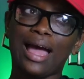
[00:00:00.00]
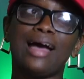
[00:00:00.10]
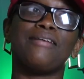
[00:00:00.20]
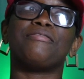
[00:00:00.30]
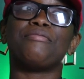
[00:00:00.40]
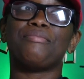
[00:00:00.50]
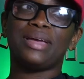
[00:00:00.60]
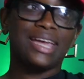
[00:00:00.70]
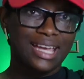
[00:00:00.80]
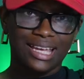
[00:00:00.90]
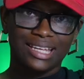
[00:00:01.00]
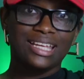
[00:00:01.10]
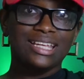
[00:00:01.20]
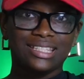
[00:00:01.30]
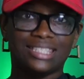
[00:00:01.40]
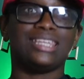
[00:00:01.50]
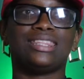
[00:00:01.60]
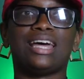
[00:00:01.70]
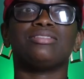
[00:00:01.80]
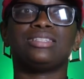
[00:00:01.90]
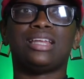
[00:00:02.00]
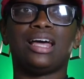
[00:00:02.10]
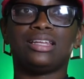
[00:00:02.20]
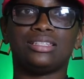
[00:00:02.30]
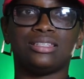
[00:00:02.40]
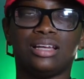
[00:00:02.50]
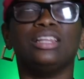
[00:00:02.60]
I've made $10,000,